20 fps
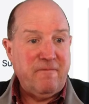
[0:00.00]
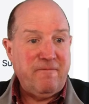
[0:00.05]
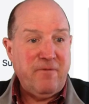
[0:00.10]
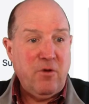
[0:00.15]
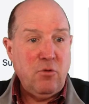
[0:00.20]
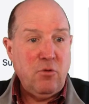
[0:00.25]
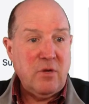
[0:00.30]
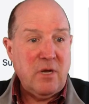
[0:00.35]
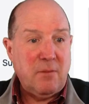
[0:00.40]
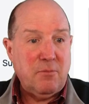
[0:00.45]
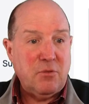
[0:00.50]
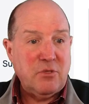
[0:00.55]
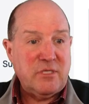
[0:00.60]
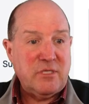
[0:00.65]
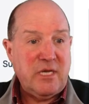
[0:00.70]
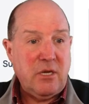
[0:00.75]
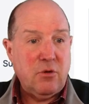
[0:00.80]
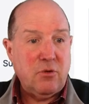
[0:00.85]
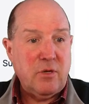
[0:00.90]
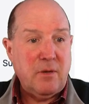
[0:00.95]
to phone
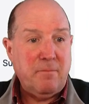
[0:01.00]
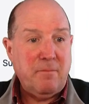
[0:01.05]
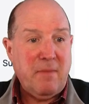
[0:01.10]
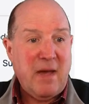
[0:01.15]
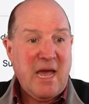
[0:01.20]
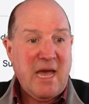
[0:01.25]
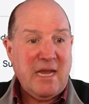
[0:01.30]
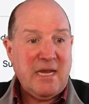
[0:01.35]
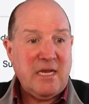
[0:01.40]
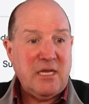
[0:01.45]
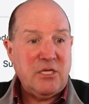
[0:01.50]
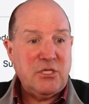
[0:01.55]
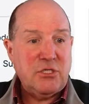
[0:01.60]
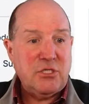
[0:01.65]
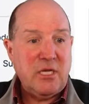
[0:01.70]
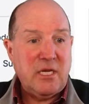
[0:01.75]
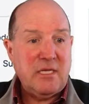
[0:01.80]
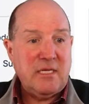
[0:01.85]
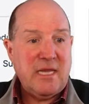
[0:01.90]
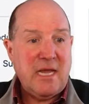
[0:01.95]
numbers here to
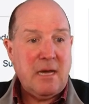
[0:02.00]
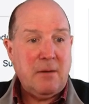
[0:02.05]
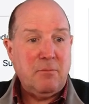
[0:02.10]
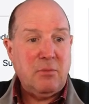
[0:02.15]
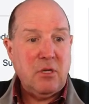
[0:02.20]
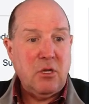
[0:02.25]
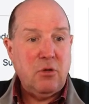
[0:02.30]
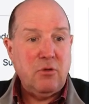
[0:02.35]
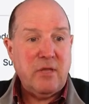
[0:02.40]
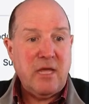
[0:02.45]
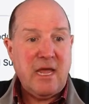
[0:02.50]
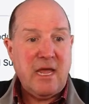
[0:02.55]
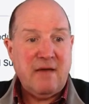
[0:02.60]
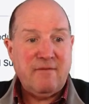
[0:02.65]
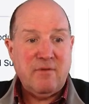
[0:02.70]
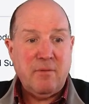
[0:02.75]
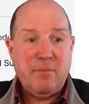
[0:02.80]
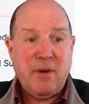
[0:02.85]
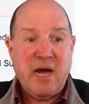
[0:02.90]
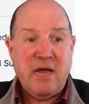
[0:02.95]
manage, and down below they
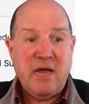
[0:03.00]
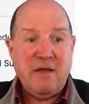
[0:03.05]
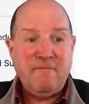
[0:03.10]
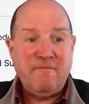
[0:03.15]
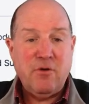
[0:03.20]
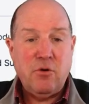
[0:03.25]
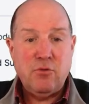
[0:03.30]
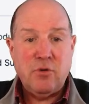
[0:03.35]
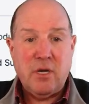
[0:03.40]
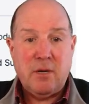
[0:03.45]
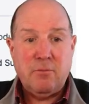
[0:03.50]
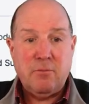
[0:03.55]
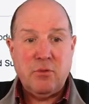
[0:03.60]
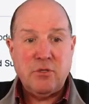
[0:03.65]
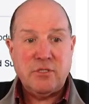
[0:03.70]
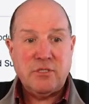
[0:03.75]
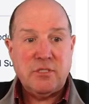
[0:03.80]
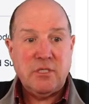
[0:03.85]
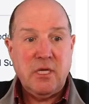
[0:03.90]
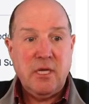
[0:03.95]
have a buy phone
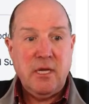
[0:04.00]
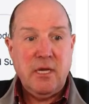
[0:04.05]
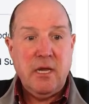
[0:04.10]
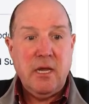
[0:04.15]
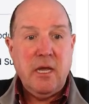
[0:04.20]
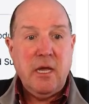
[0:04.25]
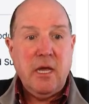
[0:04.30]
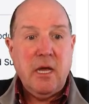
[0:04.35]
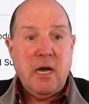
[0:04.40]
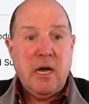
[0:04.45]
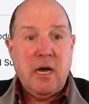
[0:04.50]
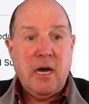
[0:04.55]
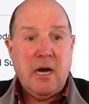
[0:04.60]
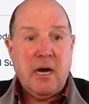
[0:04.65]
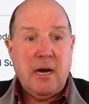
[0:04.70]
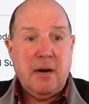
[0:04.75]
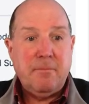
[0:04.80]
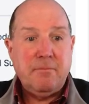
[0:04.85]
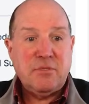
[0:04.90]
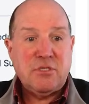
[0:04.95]
numbers.
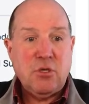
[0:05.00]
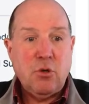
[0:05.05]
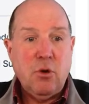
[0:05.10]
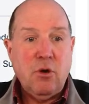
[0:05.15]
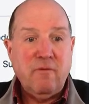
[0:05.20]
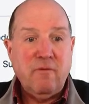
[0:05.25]
Um, so